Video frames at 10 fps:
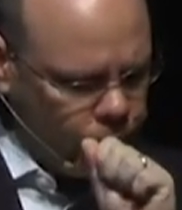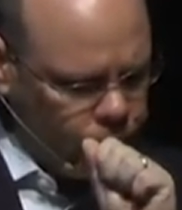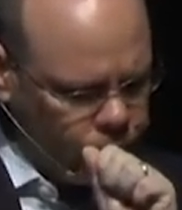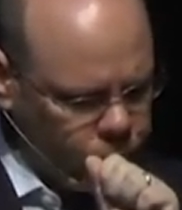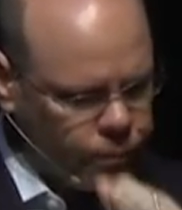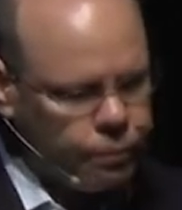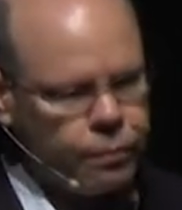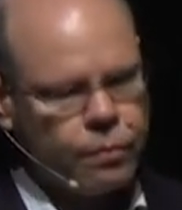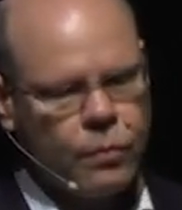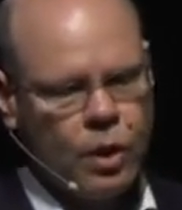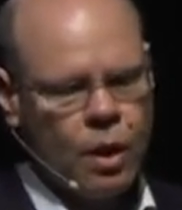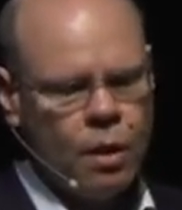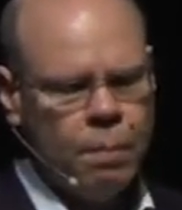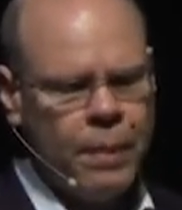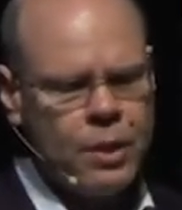
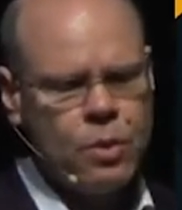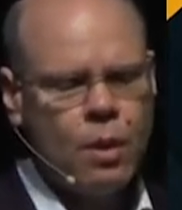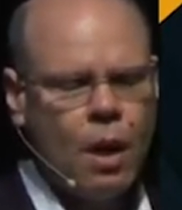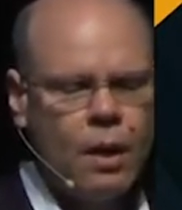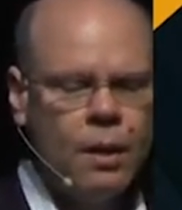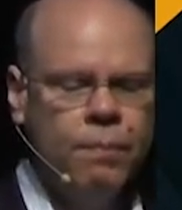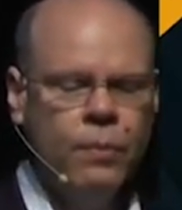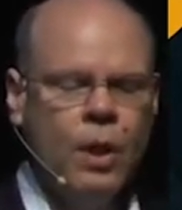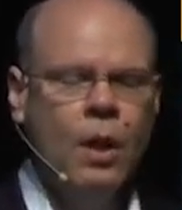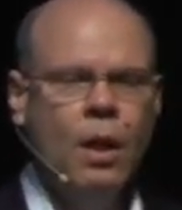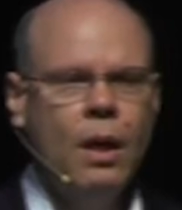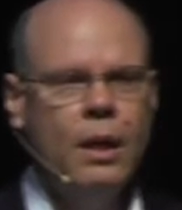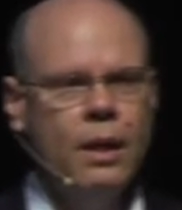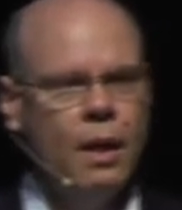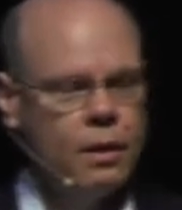the peso dollar uh,
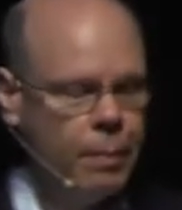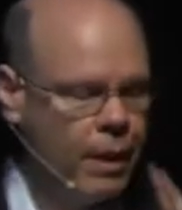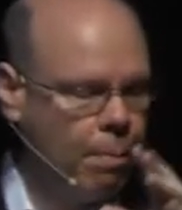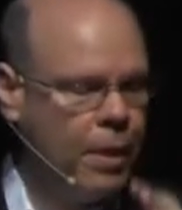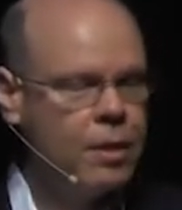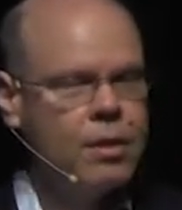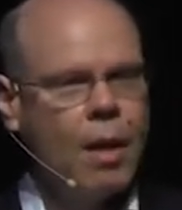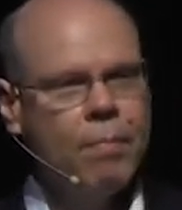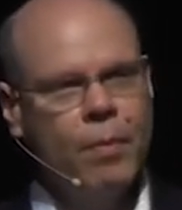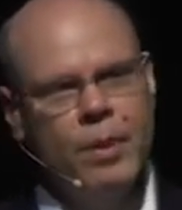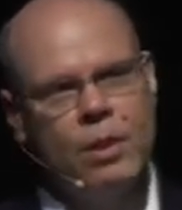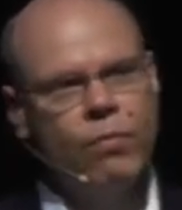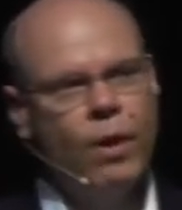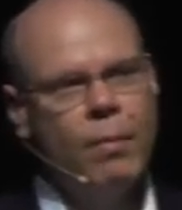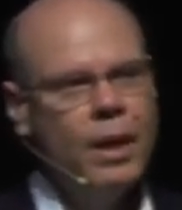it has made a pit stop from its
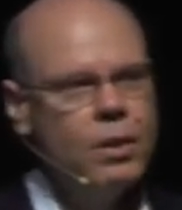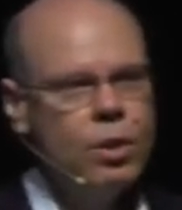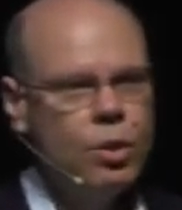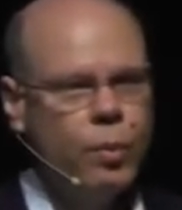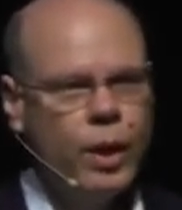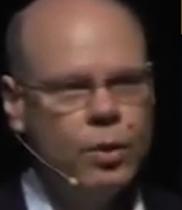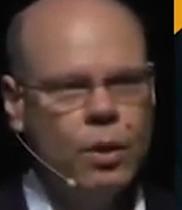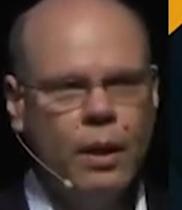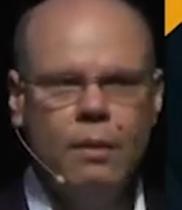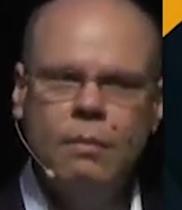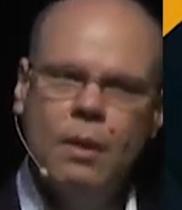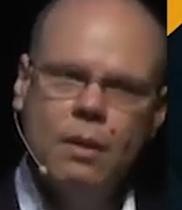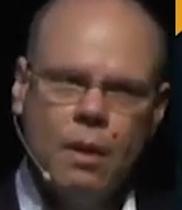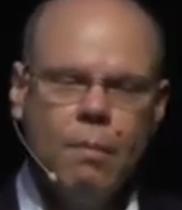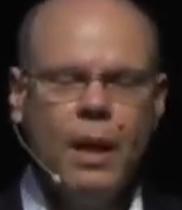firming situation, and
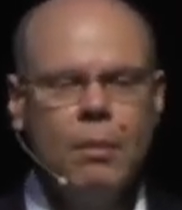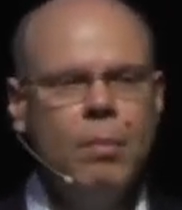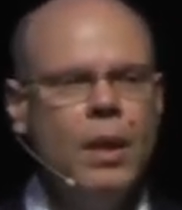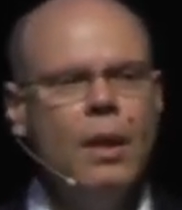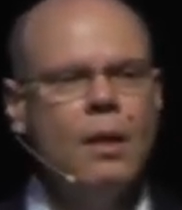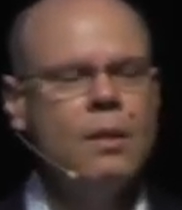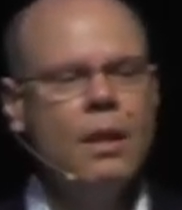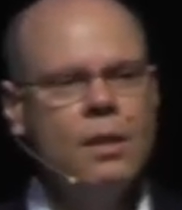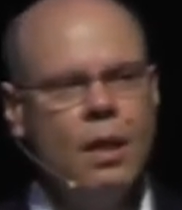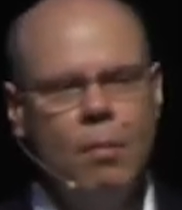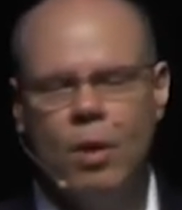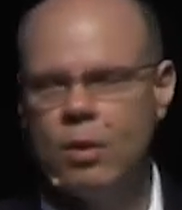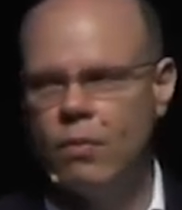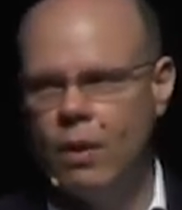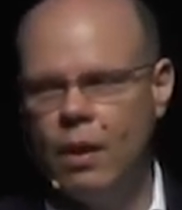there might be, as they say, because
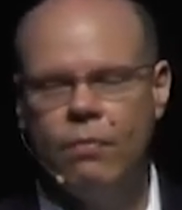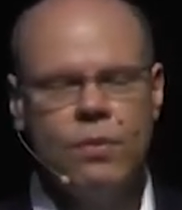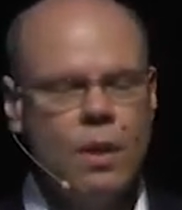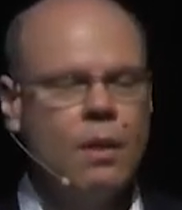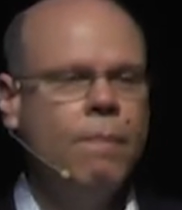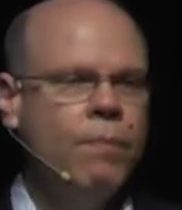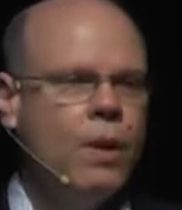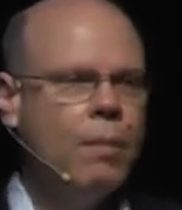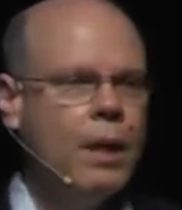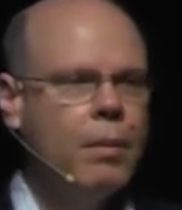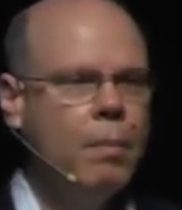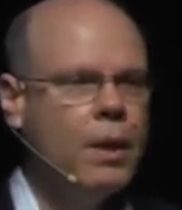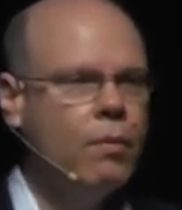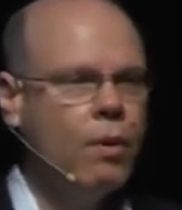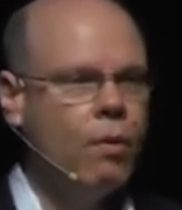of the deficit, there might be a bit
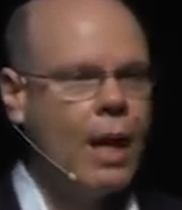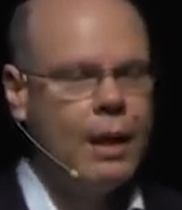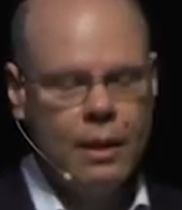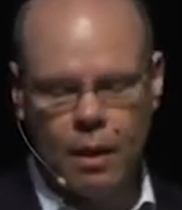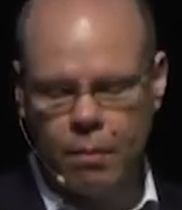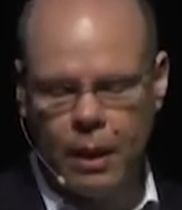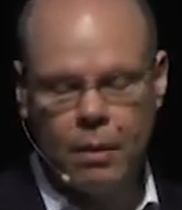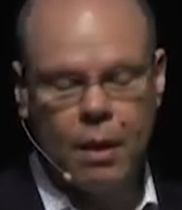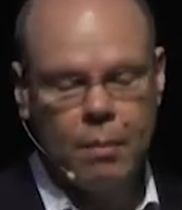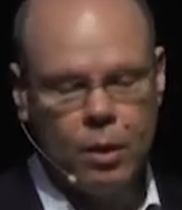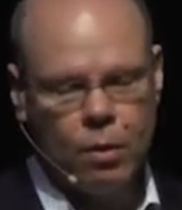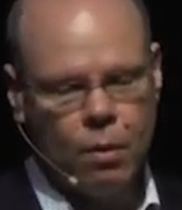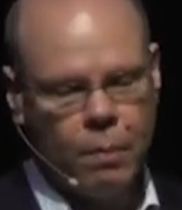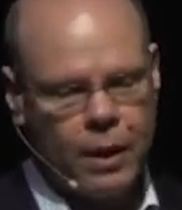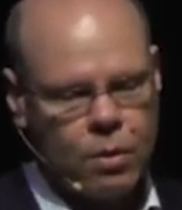of a rally that might come into the
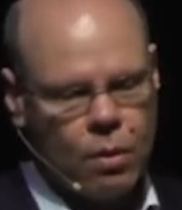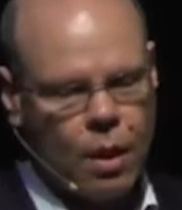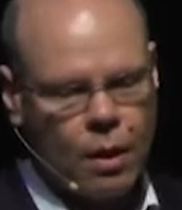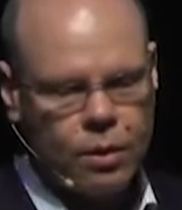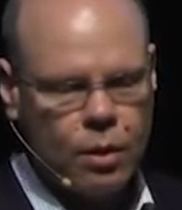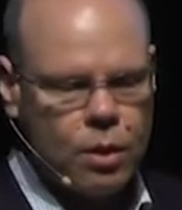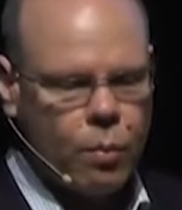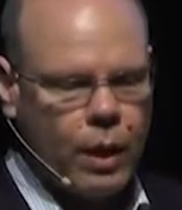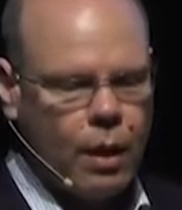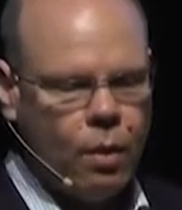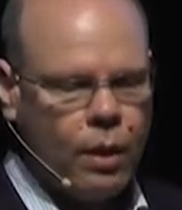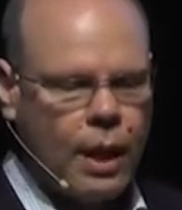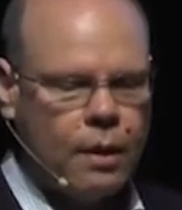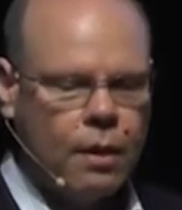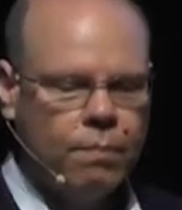peso dollar. So let's quickly look
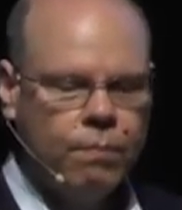at it.